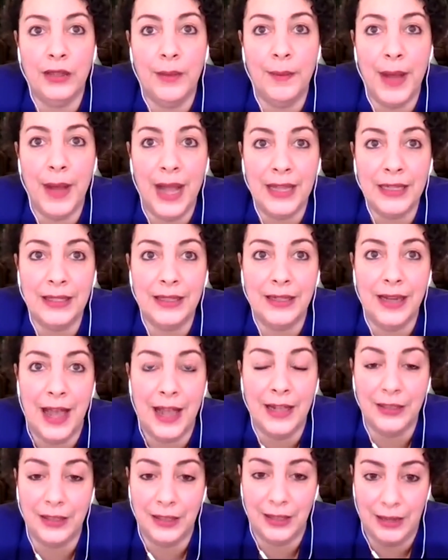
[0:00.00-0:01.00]
the mass
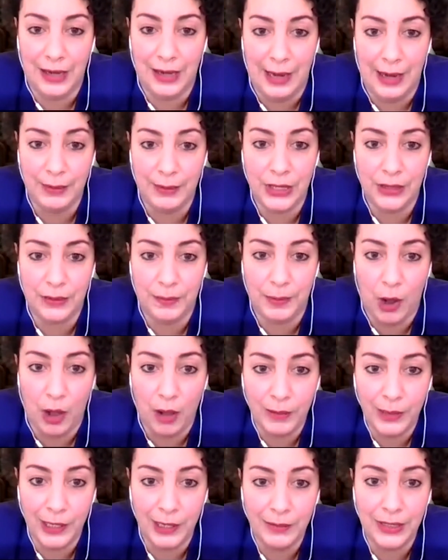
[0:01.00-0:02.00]
land claims
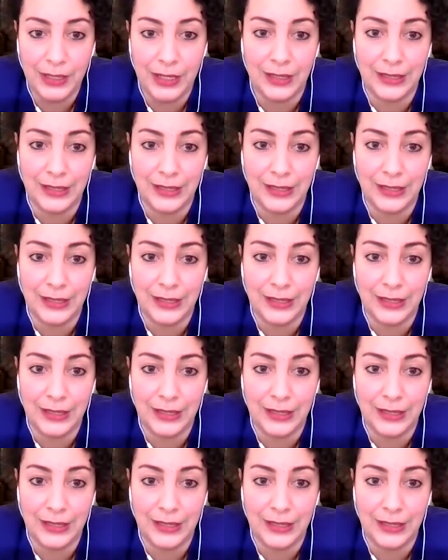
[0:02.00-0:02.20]
problems that